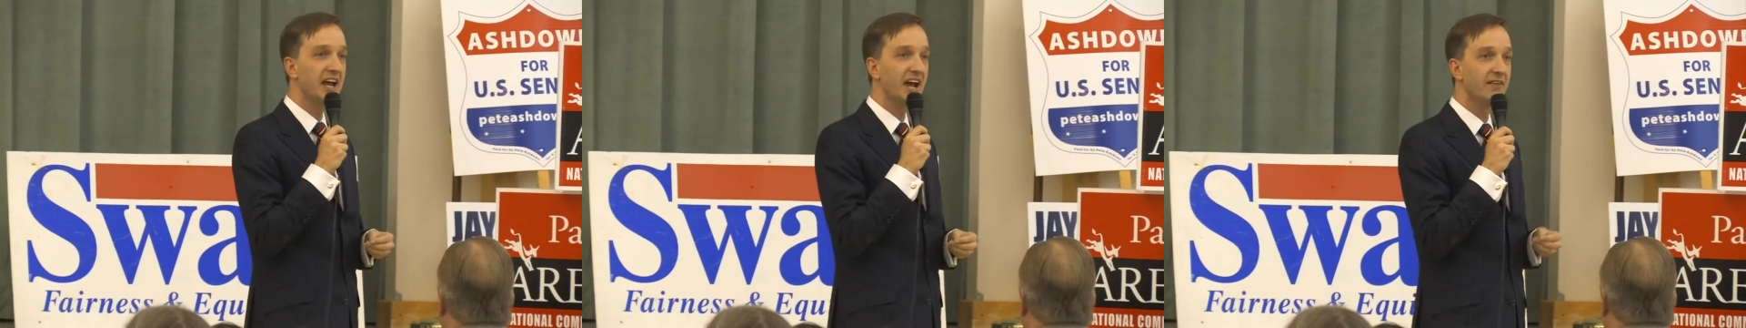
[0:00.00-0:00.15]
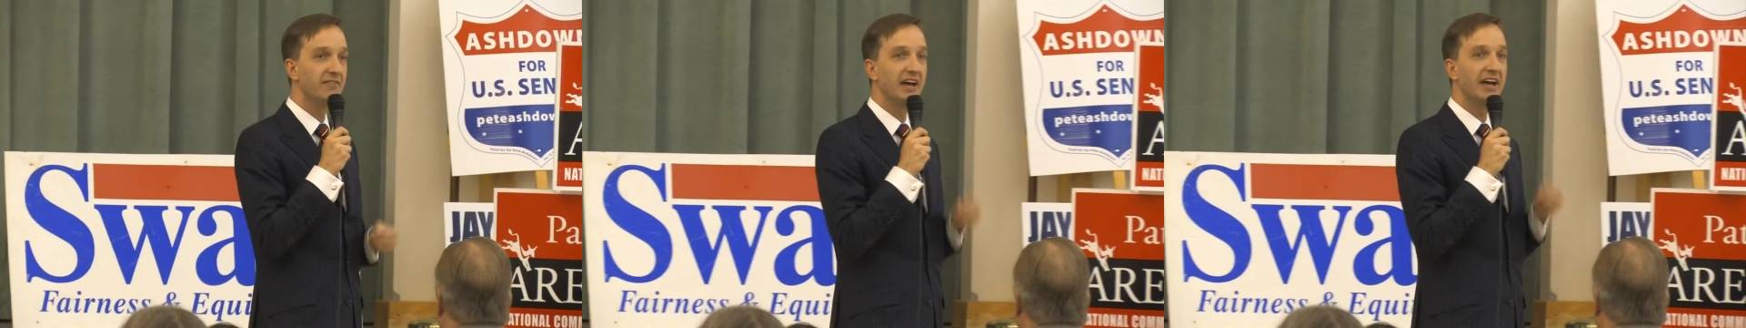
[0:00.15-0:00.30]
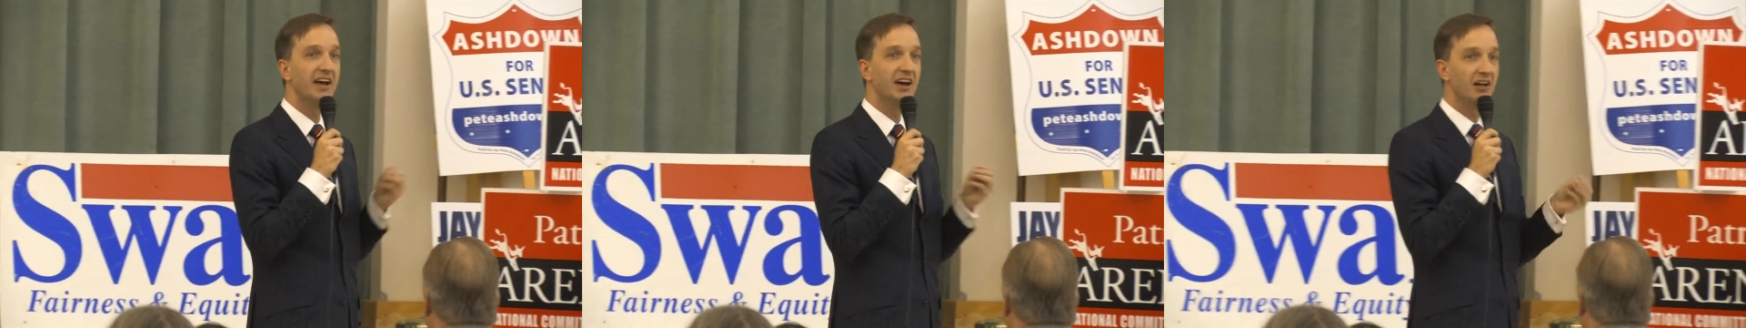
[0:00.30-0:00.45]

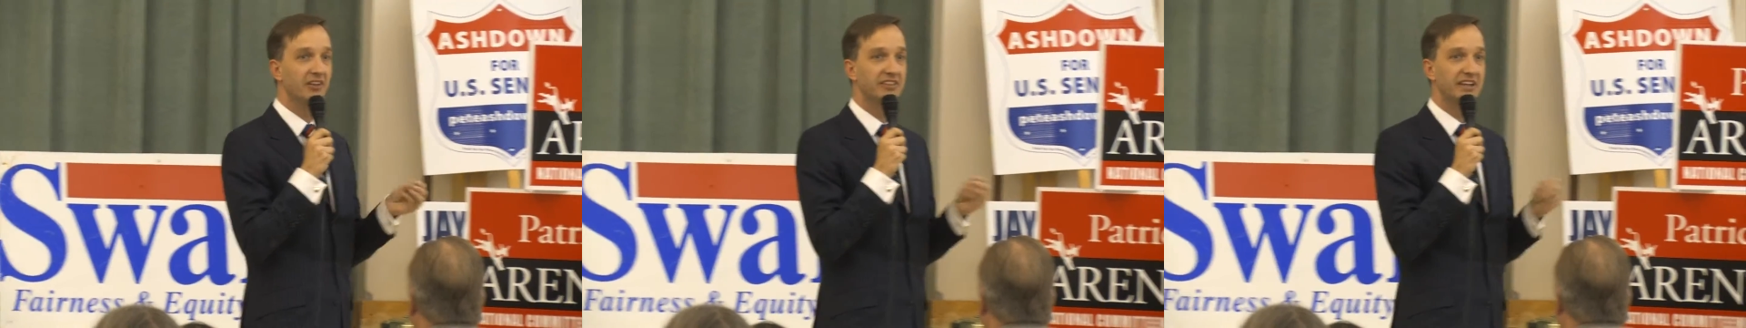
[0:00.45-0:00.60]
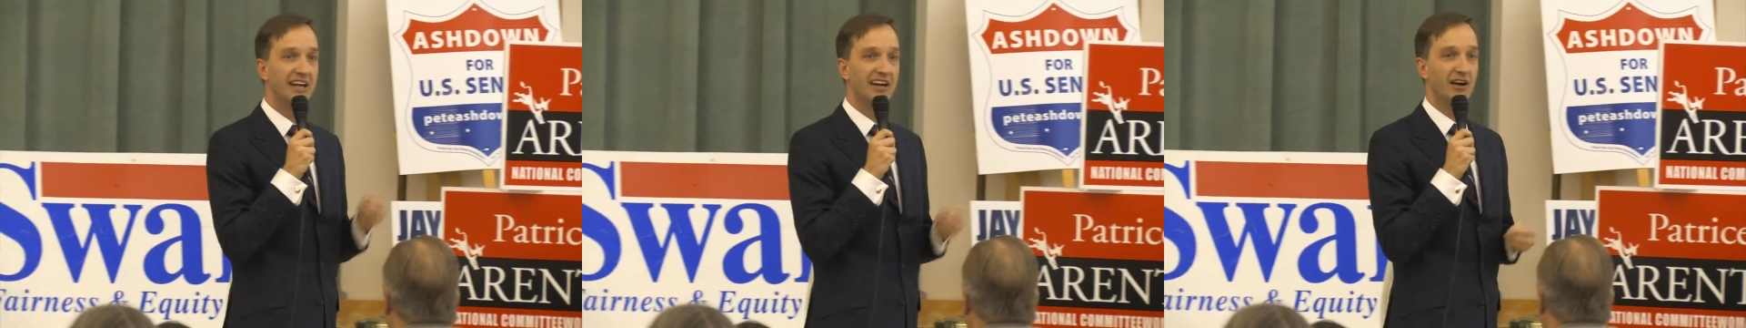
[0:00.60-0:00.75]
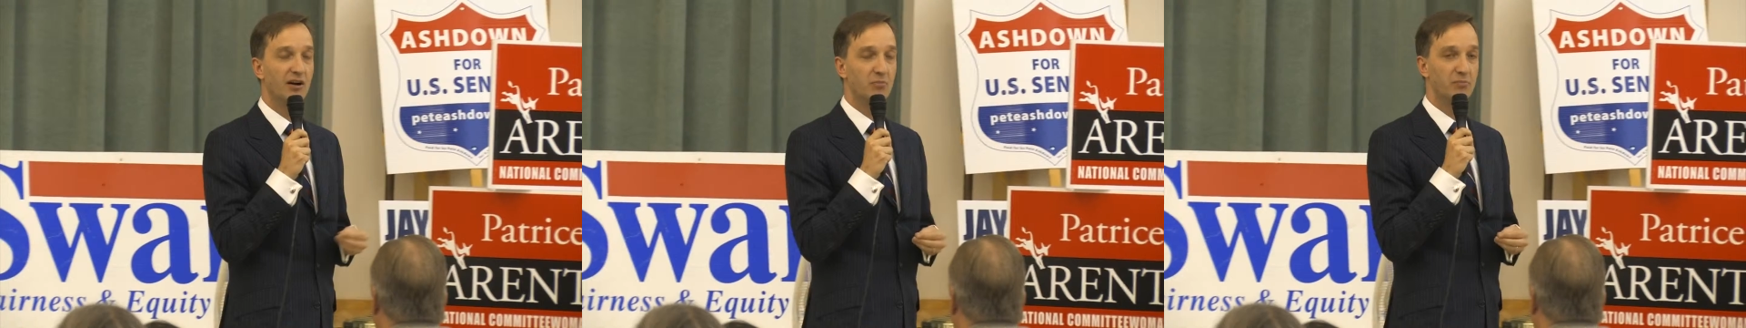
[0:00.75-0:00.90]
have a
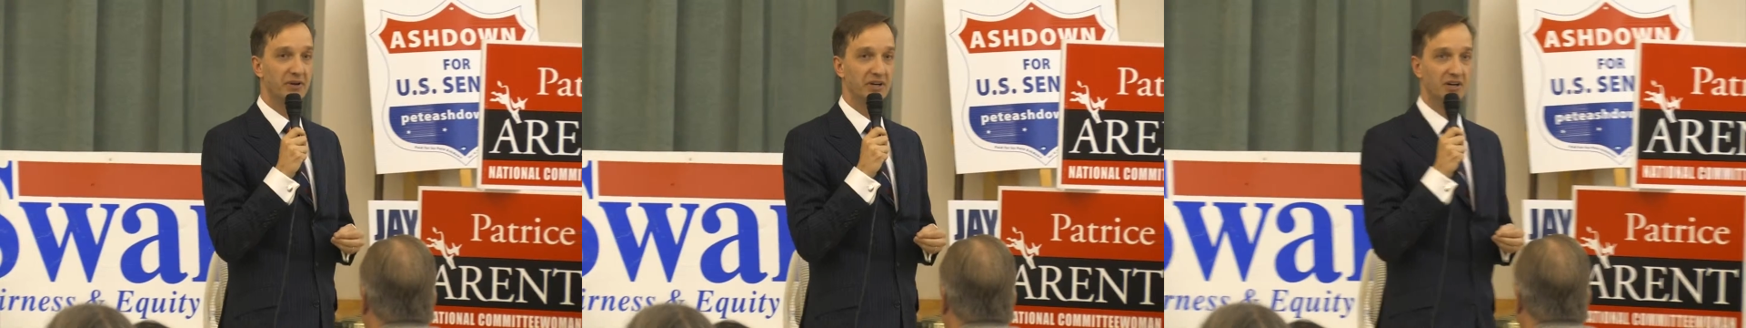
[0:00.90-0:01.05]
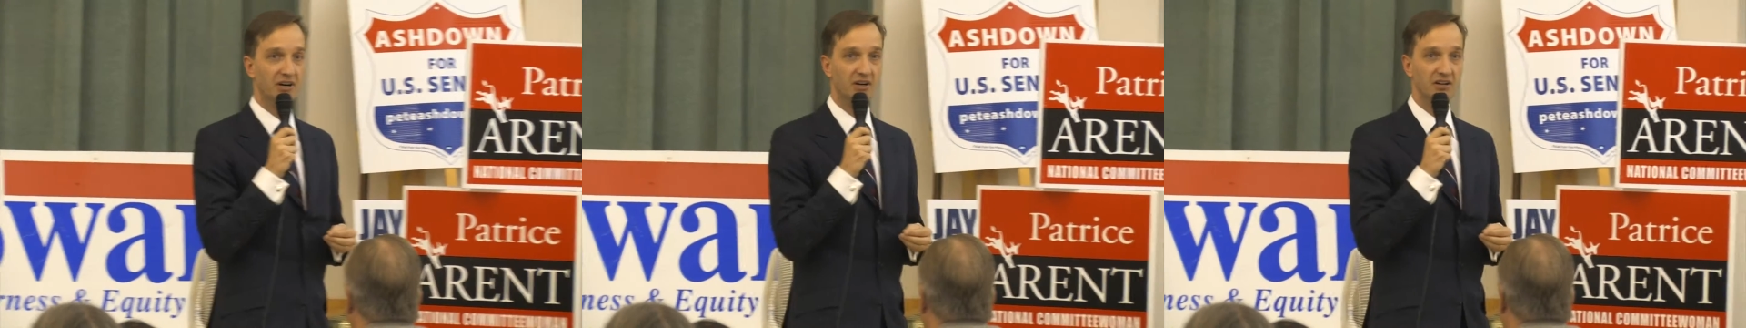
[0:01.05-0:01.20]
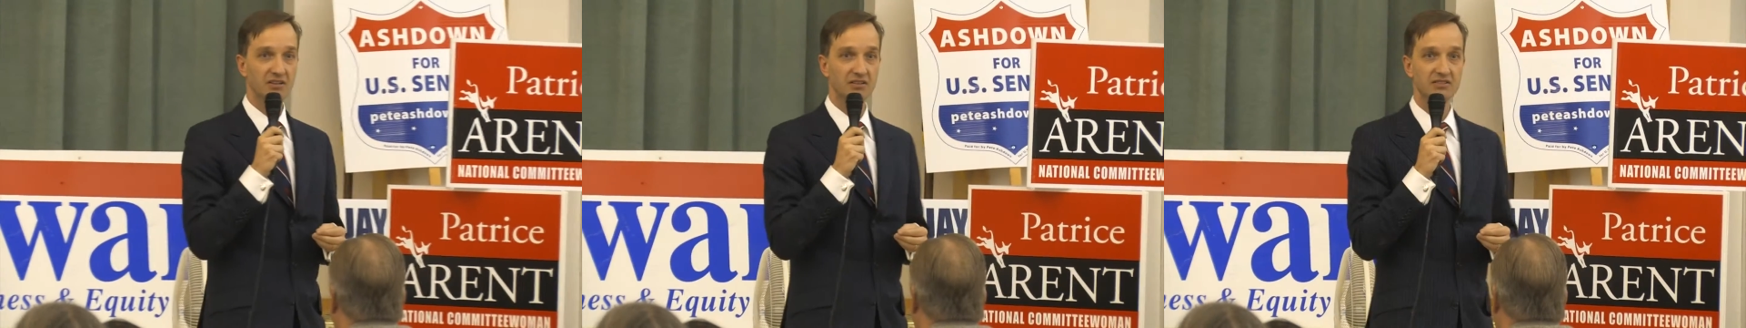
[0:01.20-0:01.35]
health care
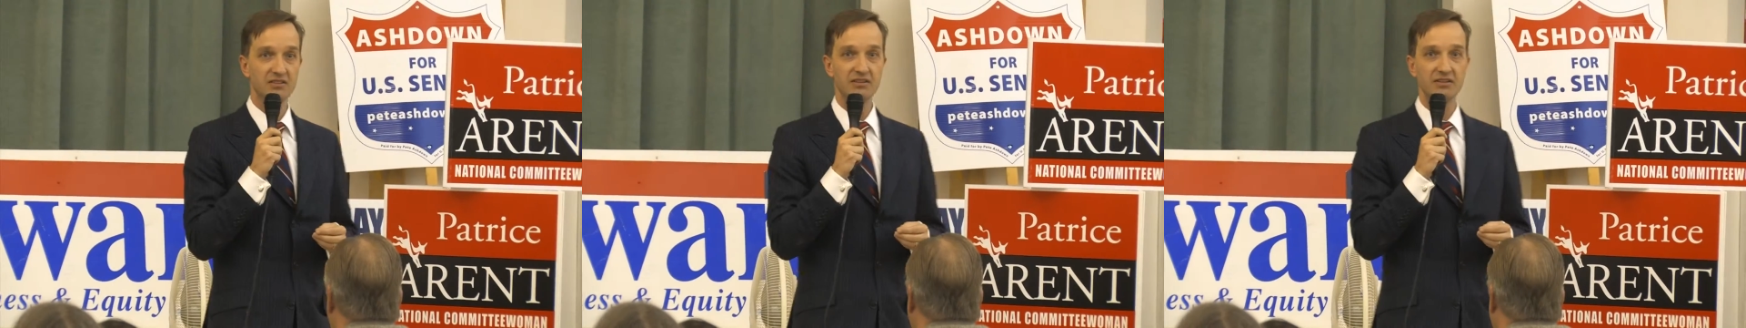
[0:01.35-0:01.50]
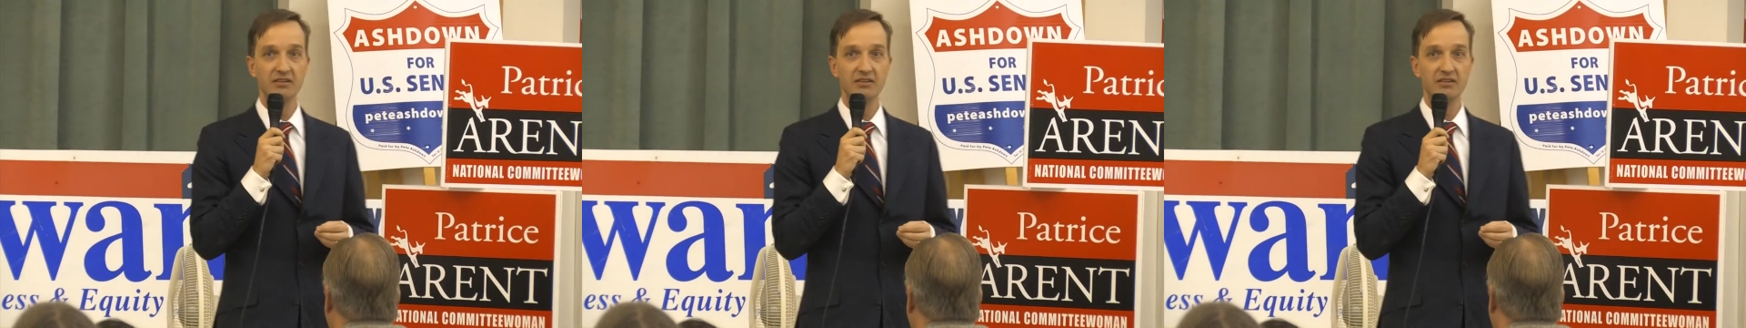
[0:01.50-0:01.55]
bill